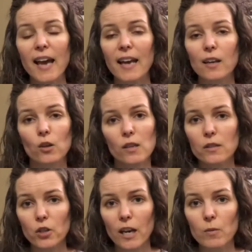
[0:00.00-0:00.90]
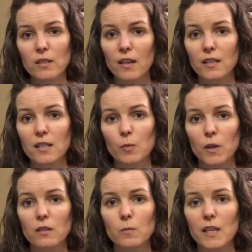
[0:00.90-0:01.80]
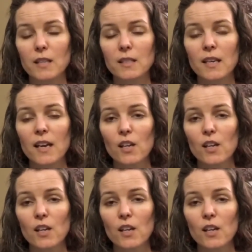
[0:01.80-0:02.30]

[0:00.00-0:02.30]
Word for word: and increase your Amazon disbursements.